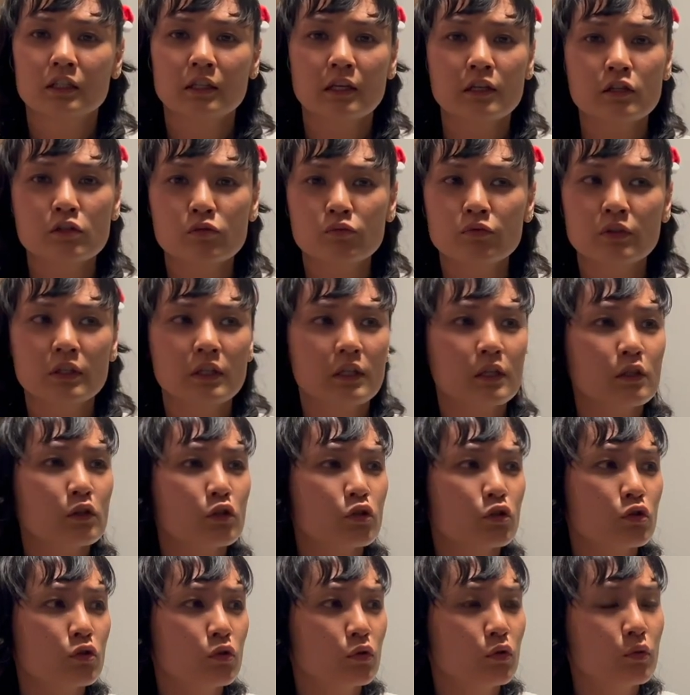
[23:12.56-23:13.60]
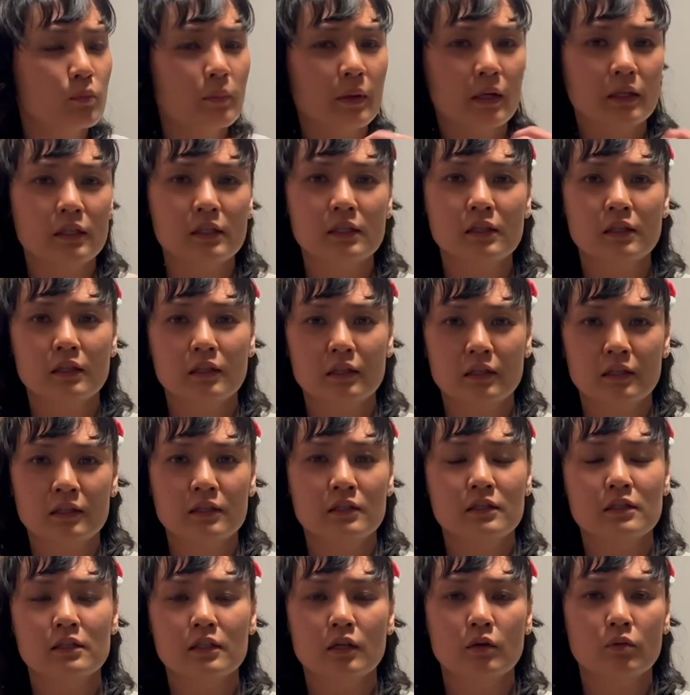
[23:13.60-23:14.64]
There's really so many
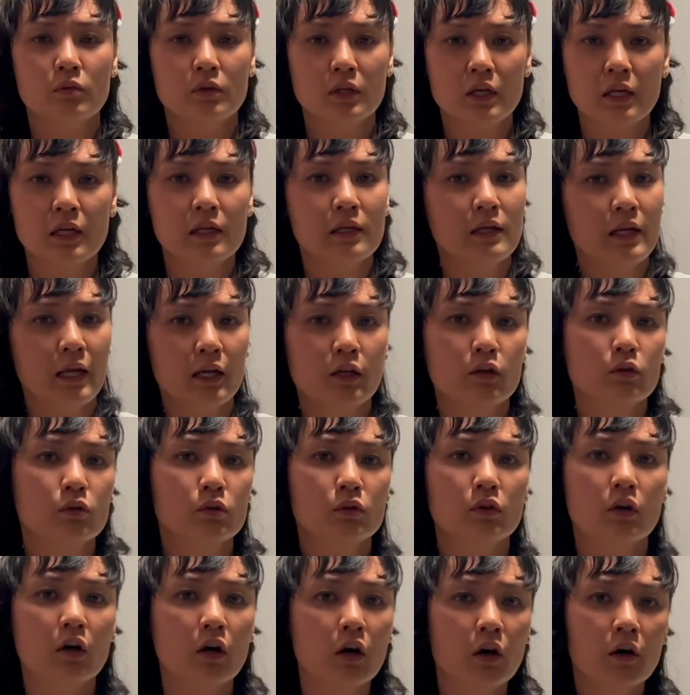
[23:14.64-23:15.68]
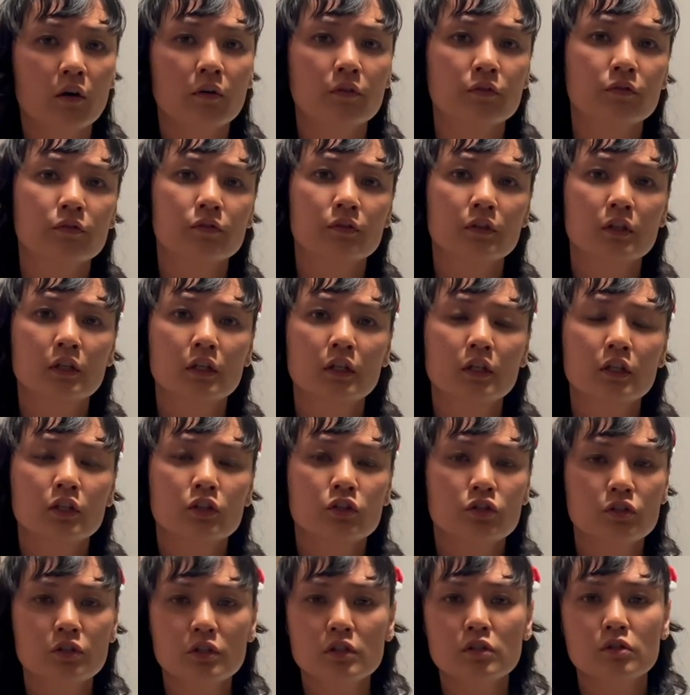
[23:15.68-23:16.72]
things that we can let go of
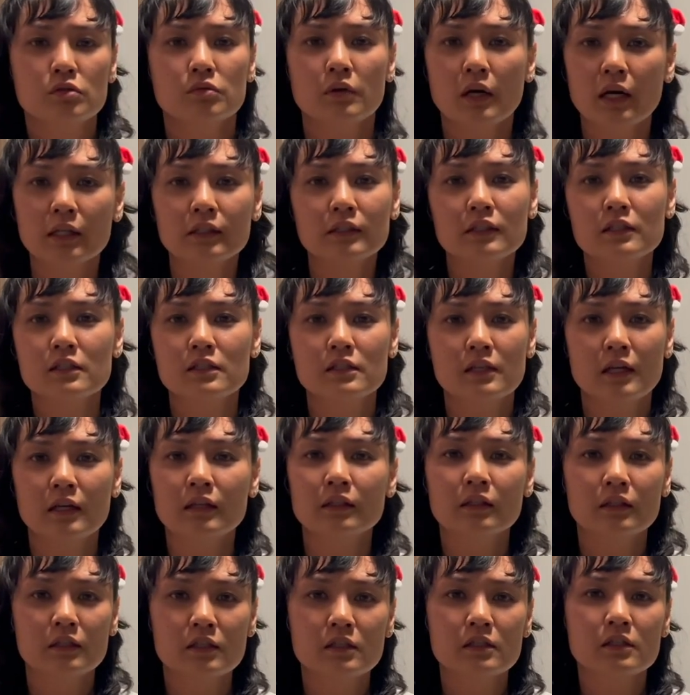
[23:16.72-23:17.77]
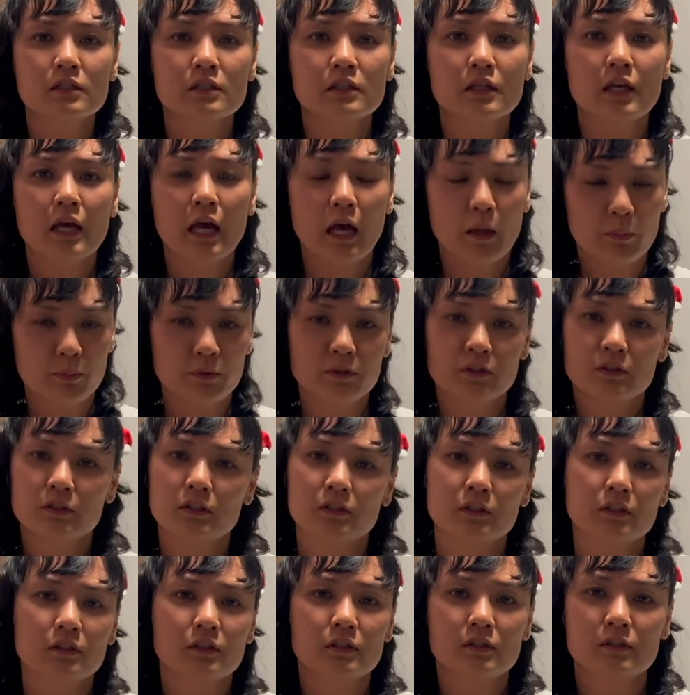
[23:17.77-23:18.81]
just to understand this
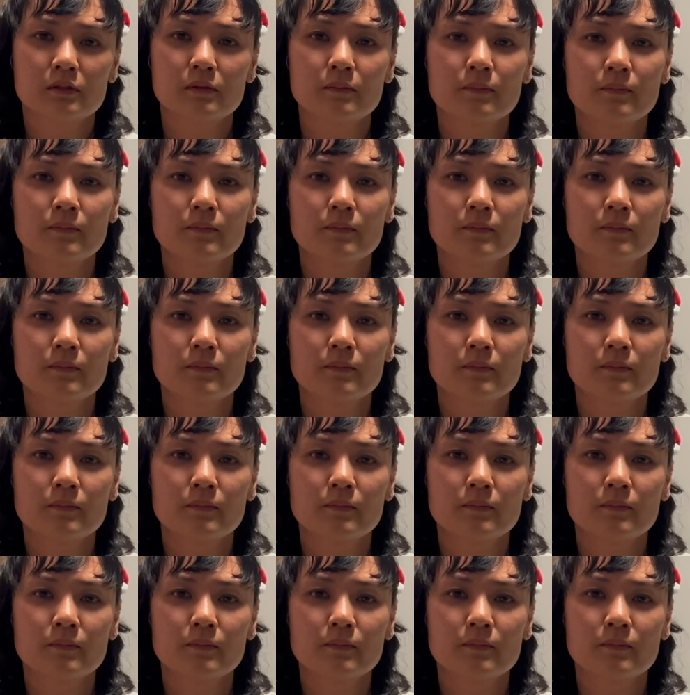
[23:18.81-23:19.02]
happiness.